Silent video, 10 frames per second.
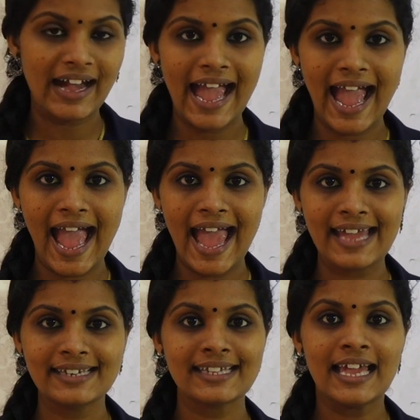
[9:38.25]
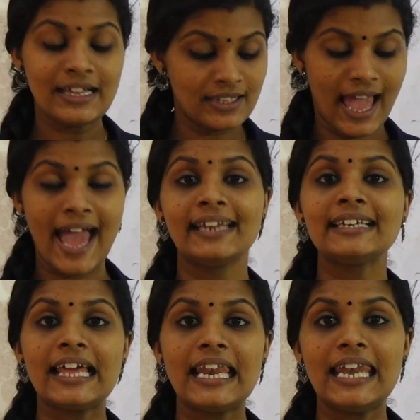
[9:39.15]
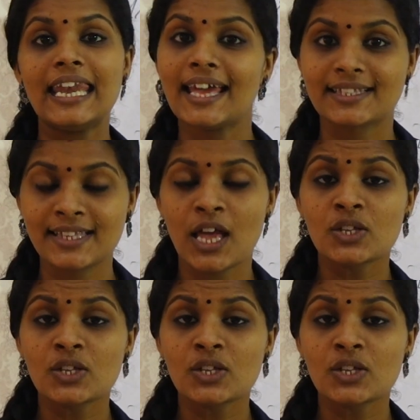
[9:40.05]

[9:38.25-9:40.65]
hand and legs.